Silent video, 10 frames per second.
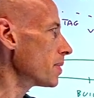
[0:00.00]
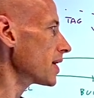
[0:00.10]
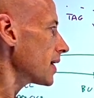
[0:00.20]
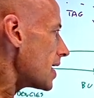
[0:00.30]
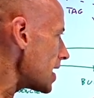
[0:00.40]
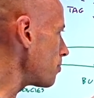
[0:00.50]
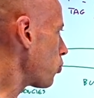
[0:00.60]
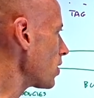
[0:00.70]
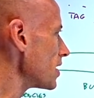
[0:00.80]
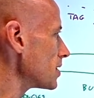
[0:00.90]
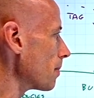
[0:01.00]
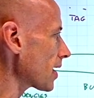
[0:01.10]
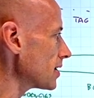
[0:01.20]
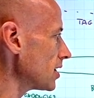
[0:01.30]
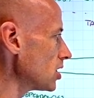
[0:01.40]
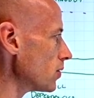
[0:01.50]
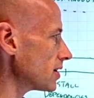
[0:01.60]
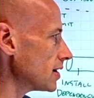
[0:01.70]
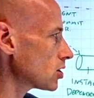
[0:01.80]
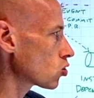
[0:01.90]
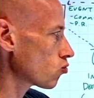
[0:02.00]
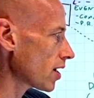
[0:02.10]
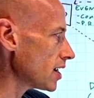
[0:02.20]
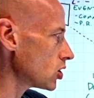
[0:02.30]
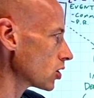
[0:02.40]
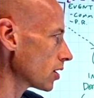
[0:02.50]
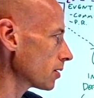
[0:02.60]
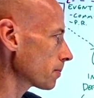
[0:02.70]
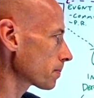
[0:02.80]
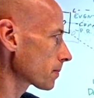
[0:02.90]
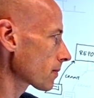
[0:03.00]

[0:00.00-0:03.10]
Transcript: But the key point is in my continuous integration,